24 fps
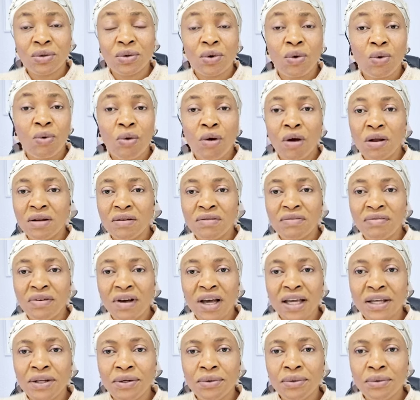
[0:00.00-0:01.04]
to
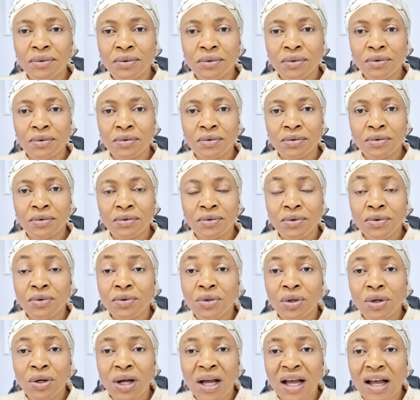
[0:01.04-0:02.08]
qualify you, you
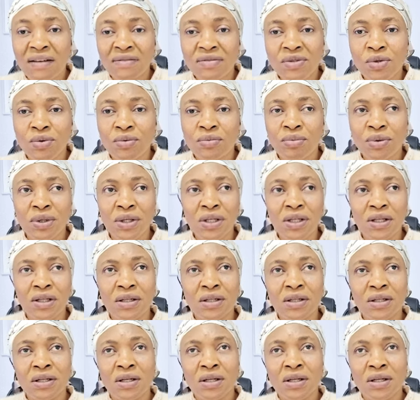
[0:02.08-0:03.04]
don't have to be